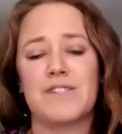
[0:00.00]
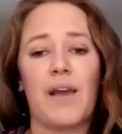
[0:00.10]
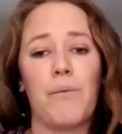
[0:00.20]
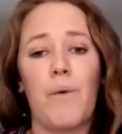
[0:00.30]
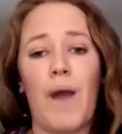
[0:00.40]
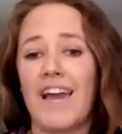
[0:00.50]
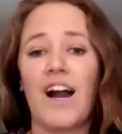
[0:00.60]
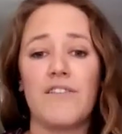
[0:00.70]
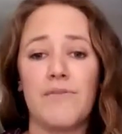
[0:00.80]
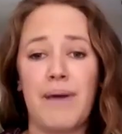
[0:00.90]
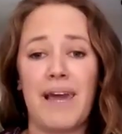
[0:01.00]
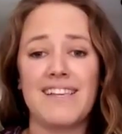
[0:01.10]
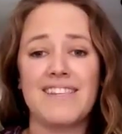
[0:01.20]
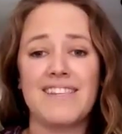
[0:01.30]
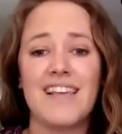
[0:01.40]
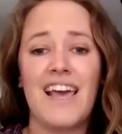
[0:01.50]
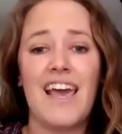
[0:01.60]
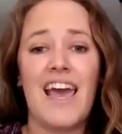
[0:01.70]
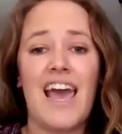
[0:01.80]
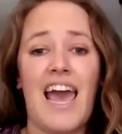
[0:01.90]
was like way off base.
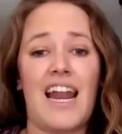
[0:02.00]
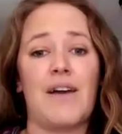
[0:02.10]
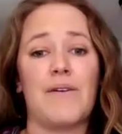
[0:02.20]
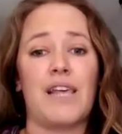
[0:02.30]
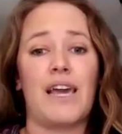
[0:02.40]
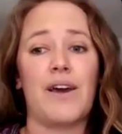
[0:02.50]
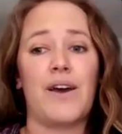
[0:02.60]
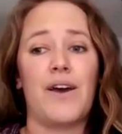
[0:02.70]
And I was like,